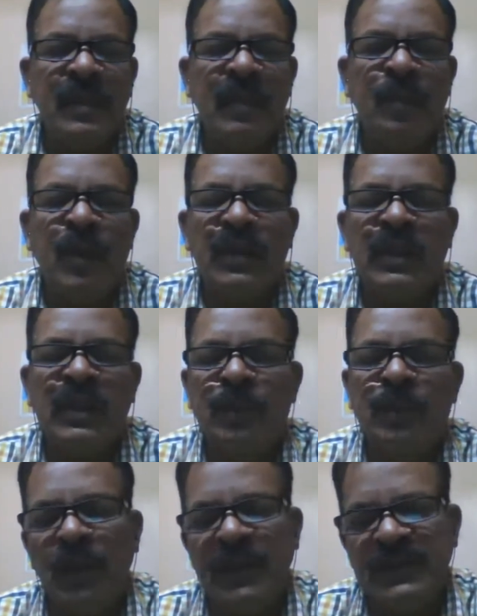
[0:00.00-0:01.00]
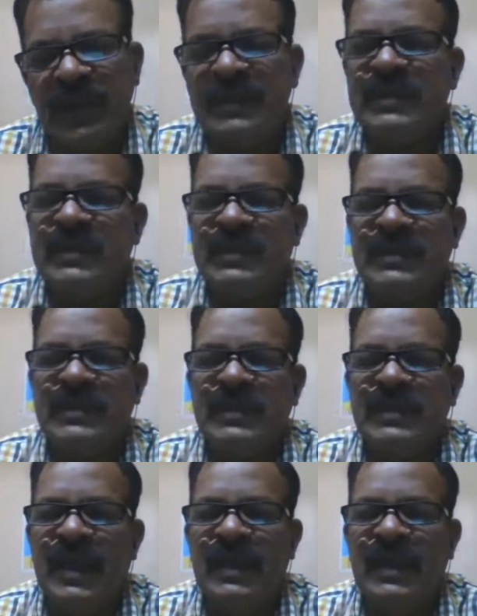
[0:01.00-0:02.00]
but the population is increasing,
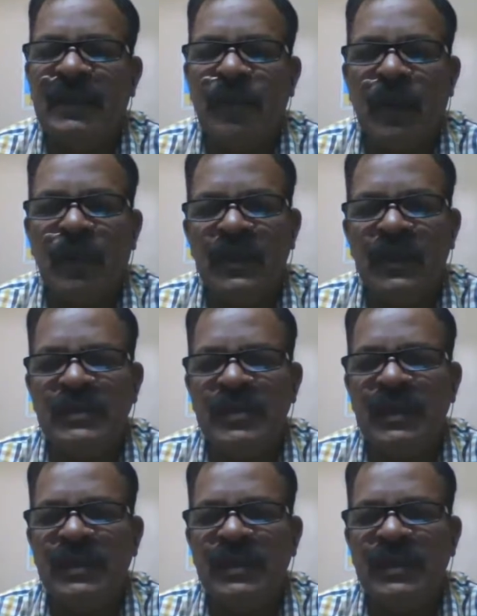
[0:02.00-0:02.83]
and the population is